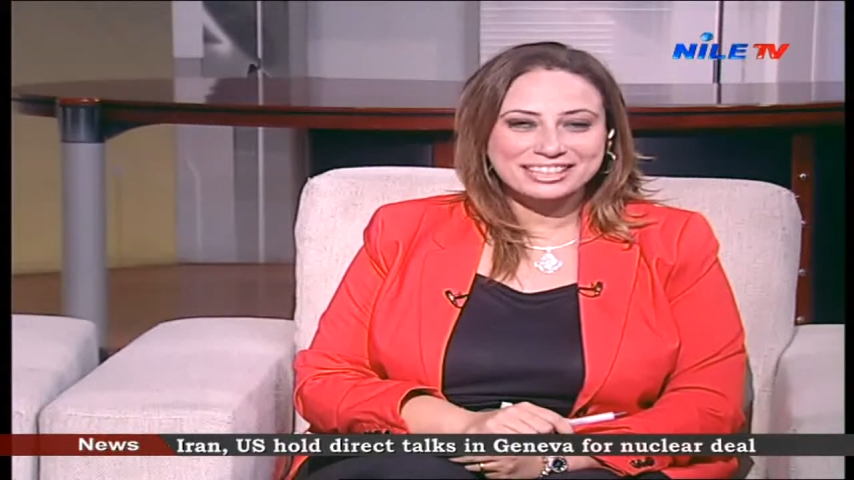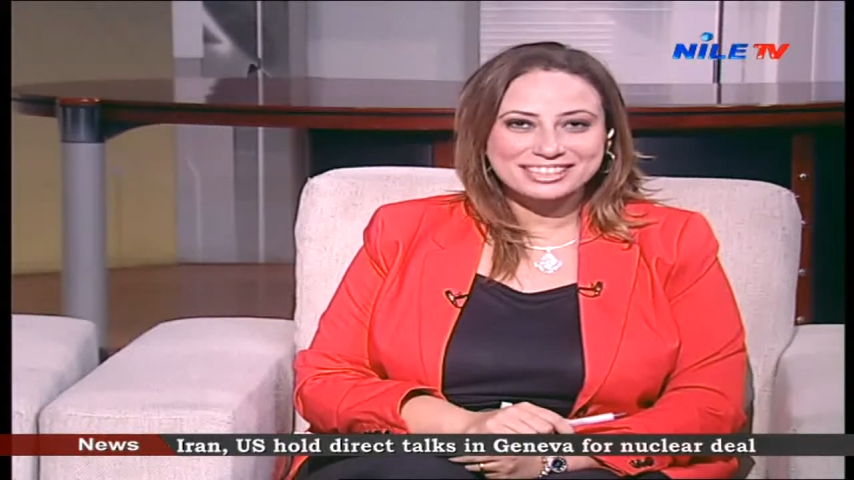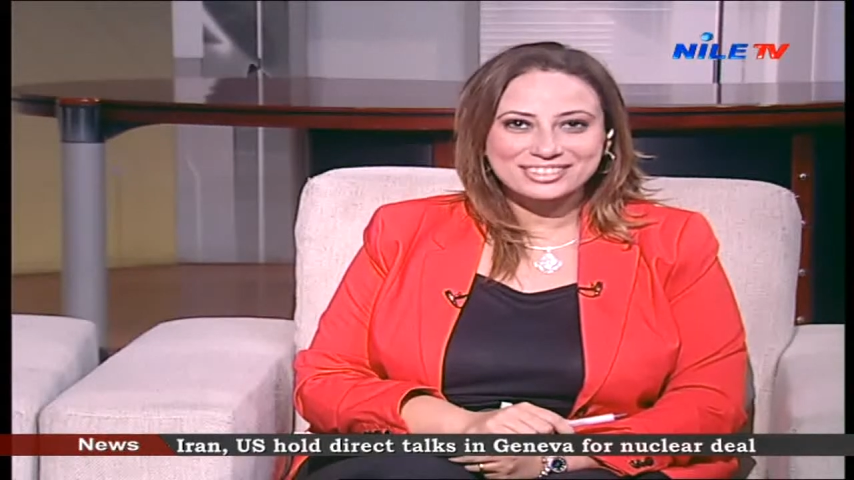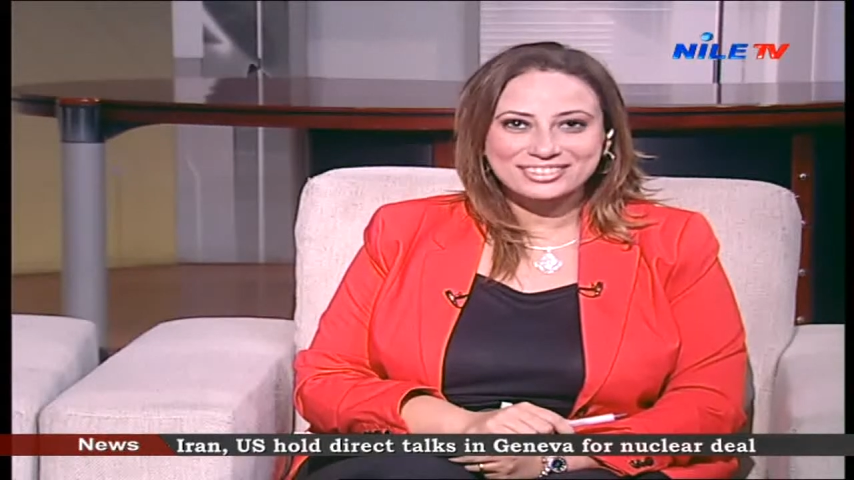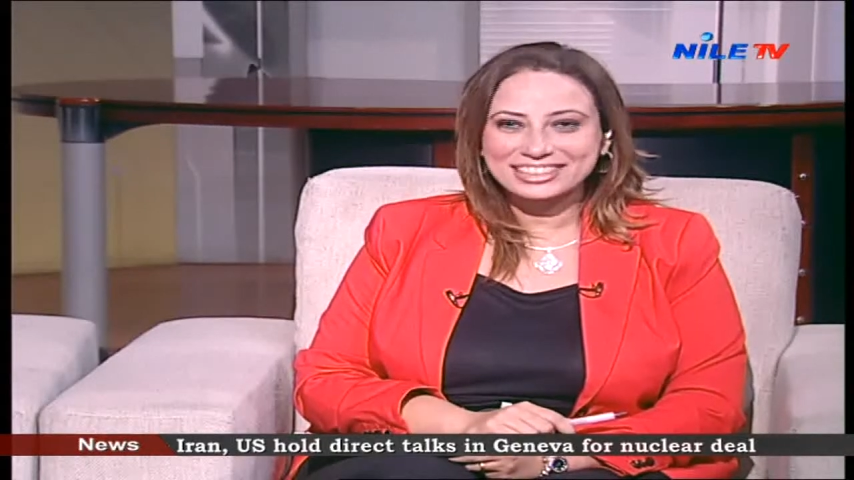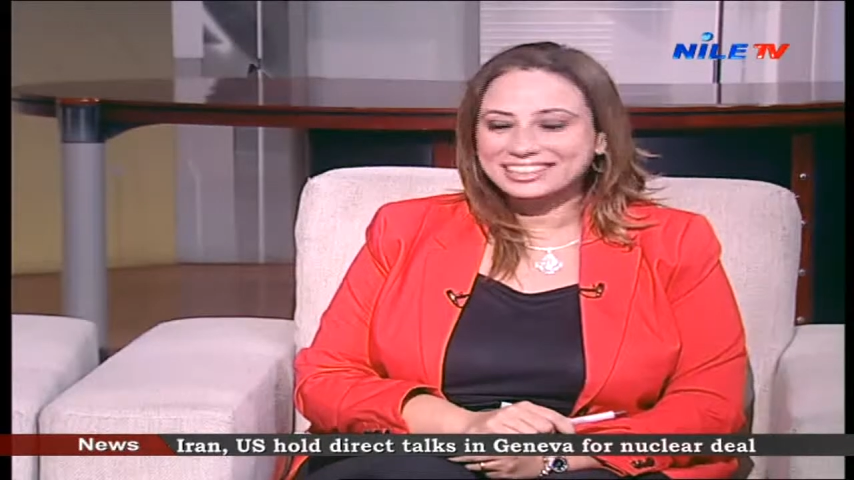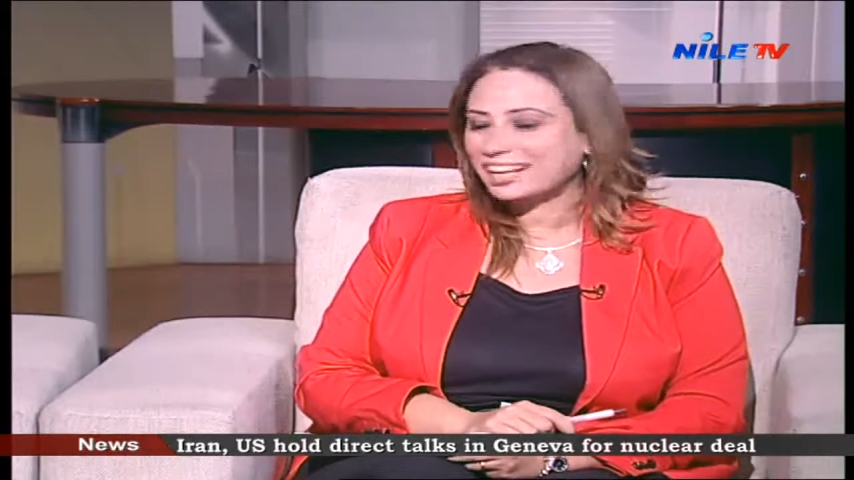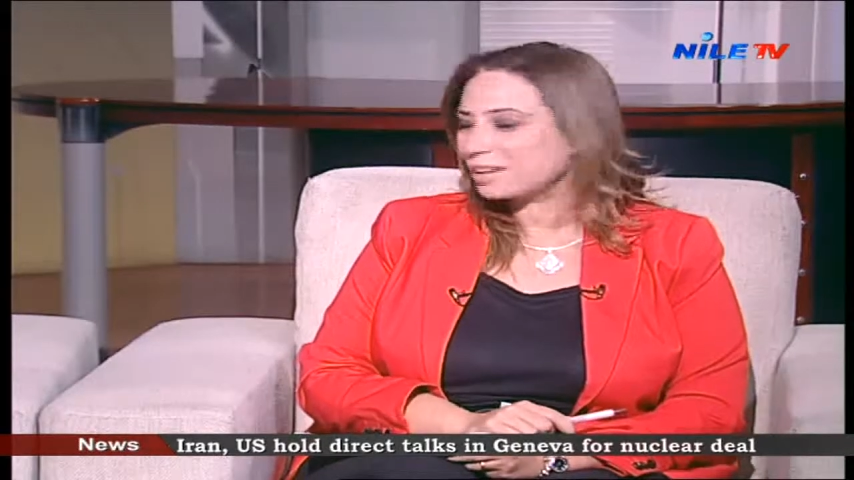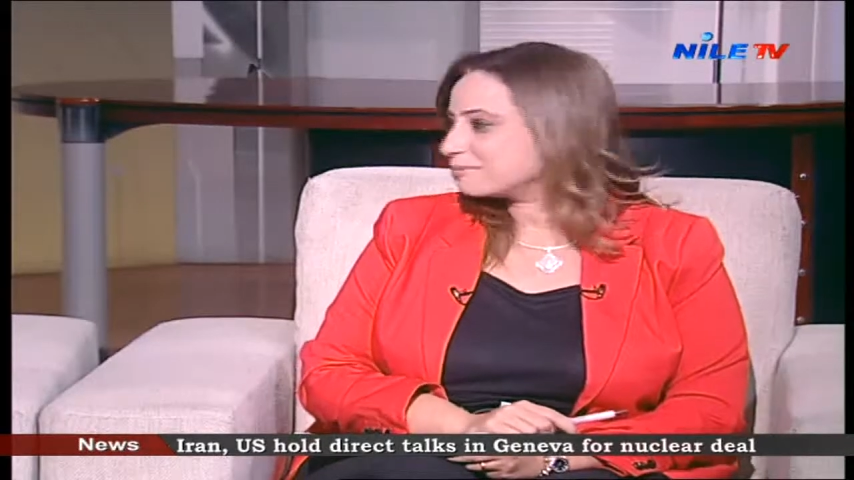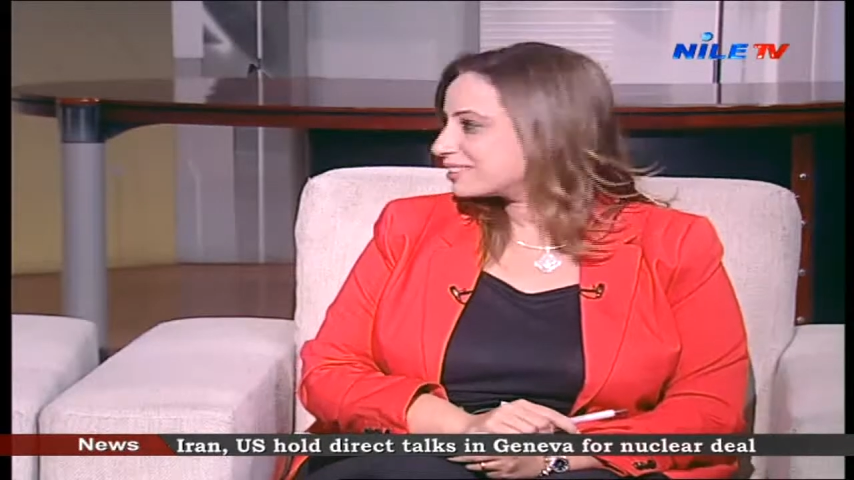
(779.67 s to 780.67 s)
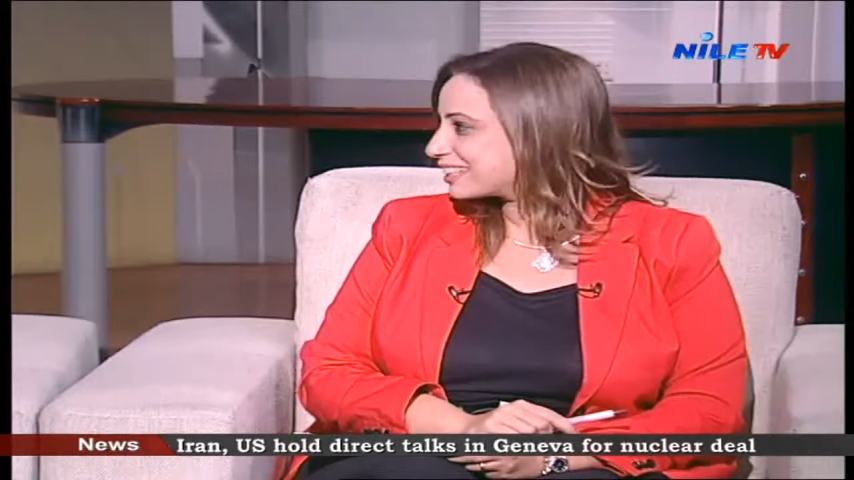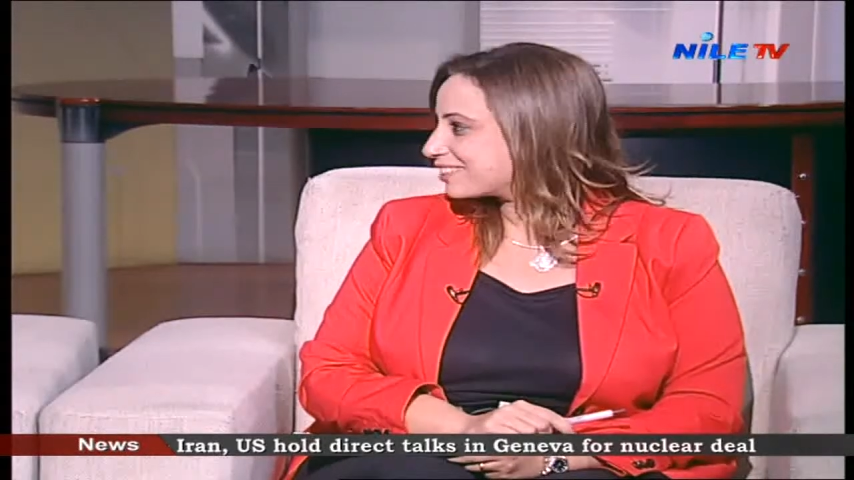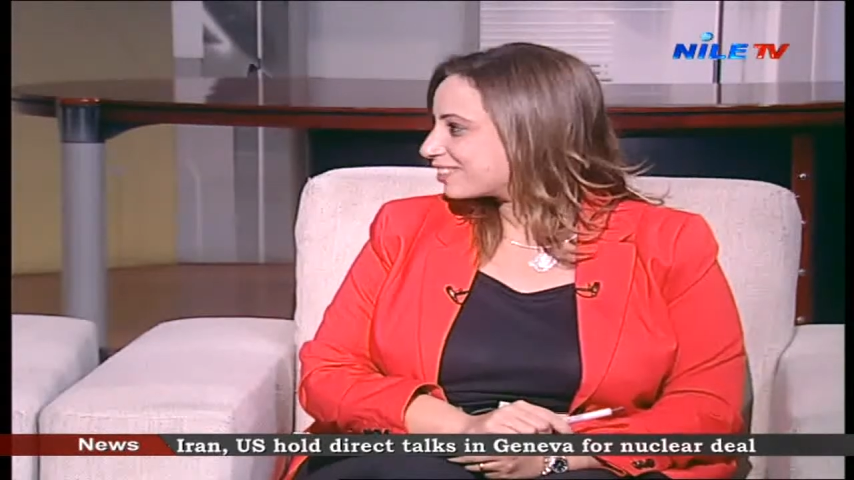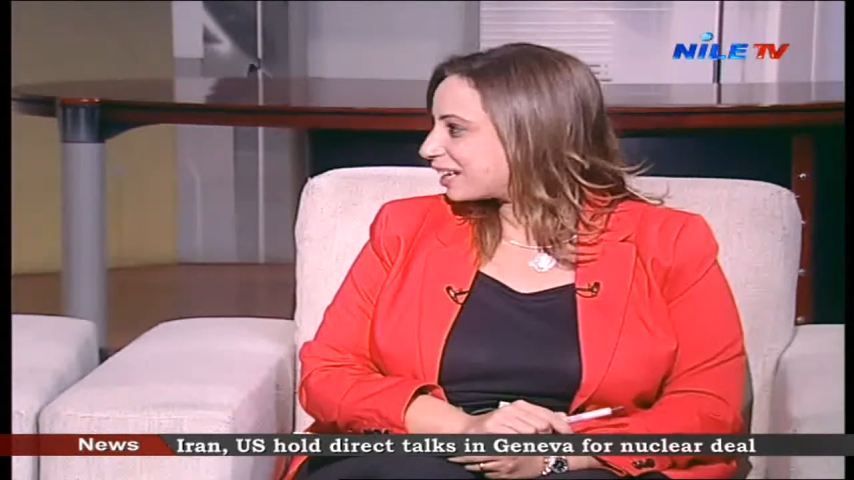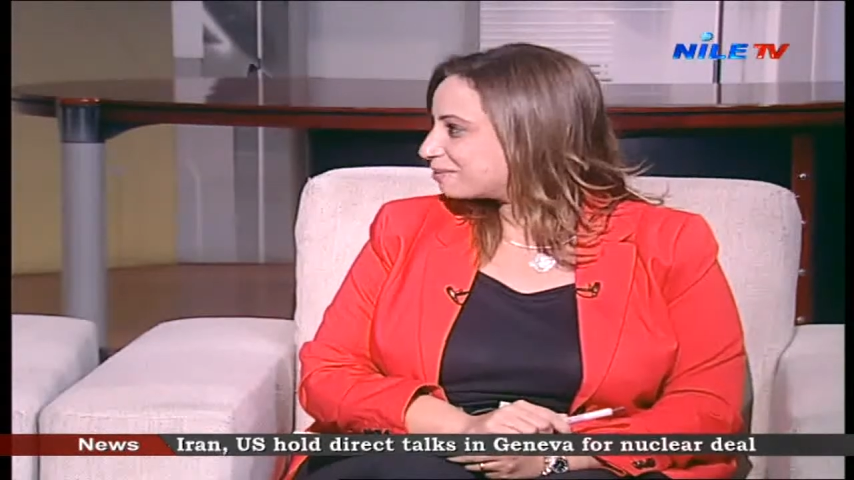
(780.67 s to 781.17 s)
my dear colleague Rahma.
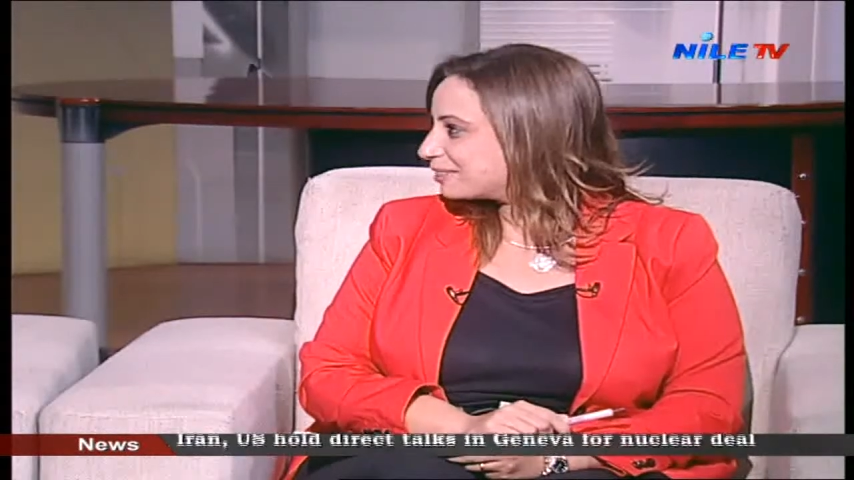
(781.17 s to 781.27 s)
Thank you,